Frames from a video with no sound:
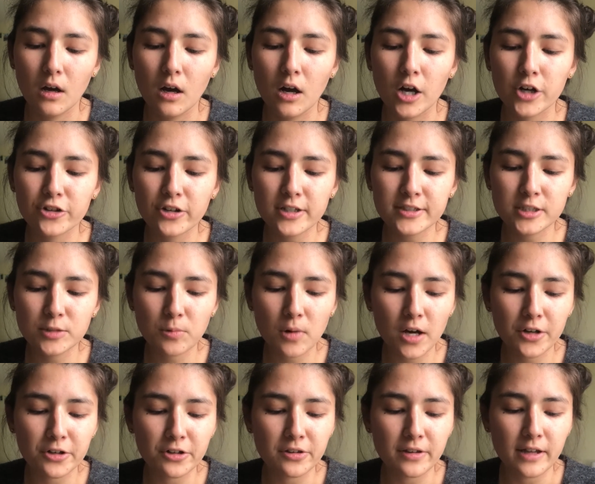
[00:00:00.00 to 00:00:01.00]
Across the
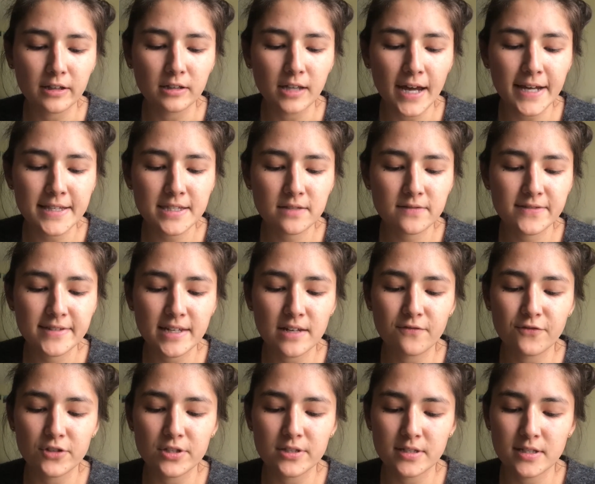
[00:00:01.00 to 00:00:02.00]
water, the lights of San
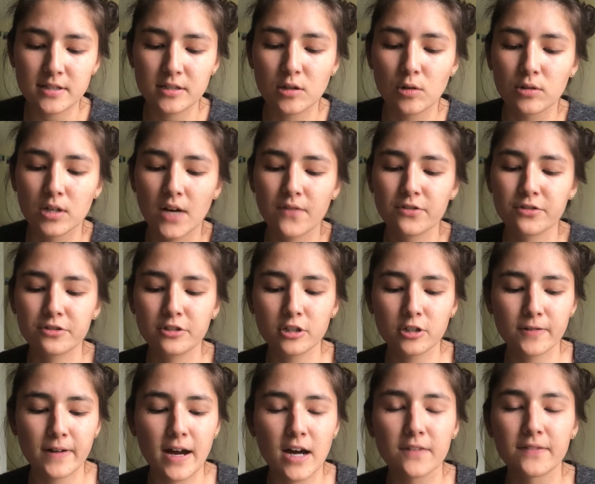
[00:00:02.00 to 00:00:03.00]
Francisco covered the
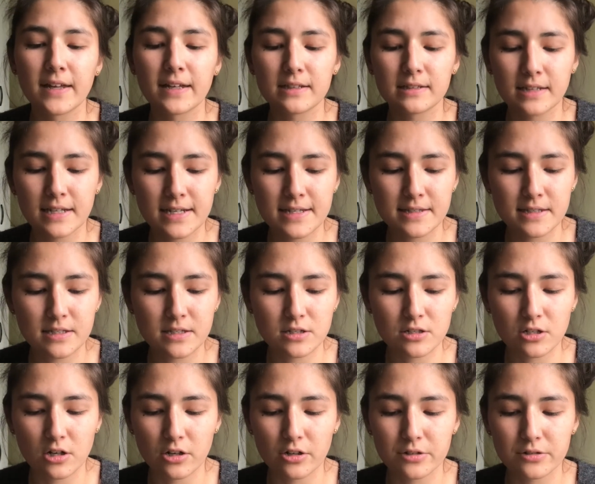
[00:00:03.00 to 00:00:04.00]
ground like lazy
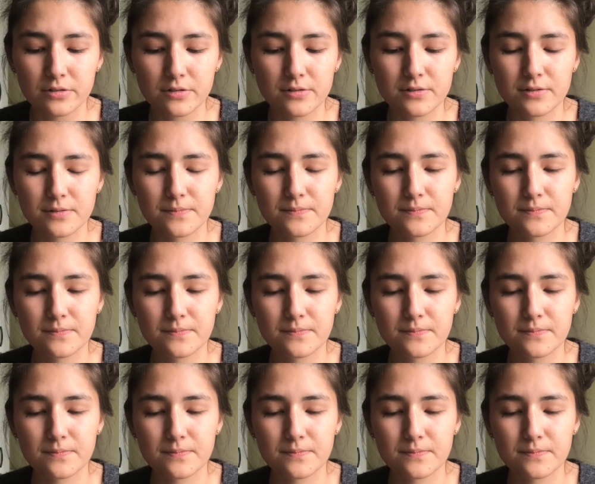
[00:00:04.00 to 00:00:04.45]
stars.